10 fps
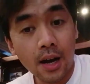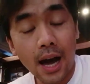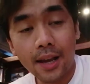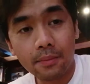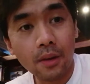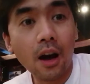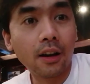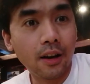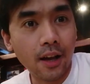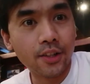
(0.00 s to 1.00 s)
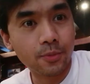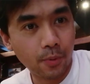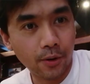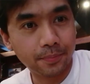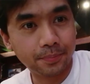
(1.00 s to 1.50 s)
I am not an
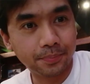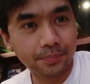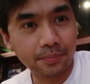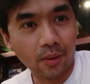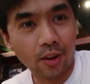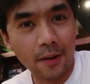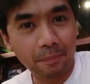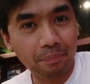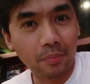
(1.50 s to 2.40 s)
expert, okay,